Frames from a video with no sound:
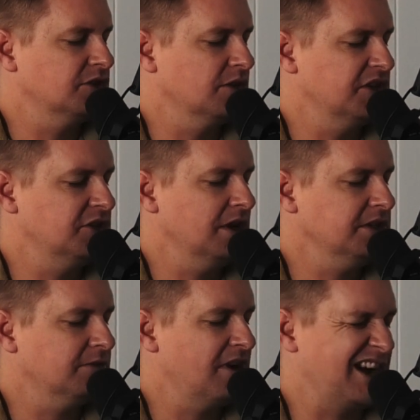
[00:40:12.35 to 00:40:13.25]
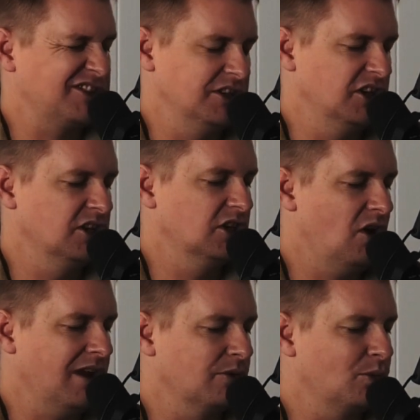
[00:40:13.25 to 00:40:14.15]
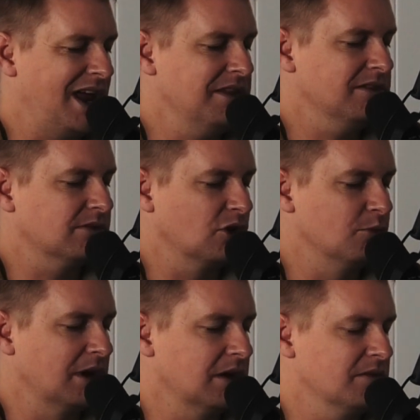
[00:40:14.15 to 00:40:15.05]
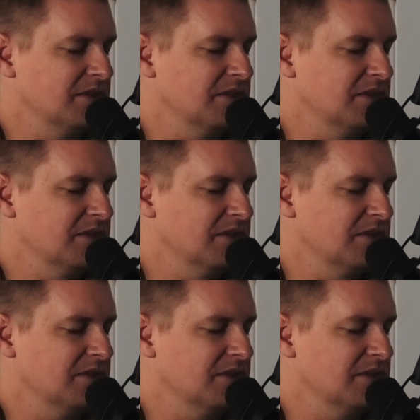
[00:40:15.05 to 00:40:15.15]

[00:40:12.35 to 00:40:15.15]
so the stress fracture you could kind of run through but